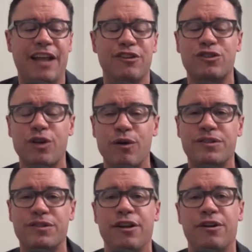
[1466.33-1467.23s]
and so
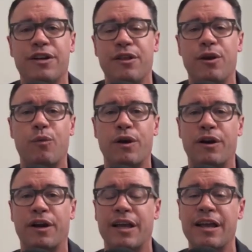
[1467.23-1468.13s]
tenured in their
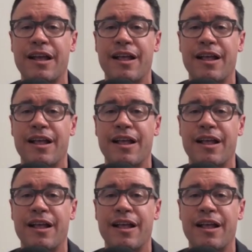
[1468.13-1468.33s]
work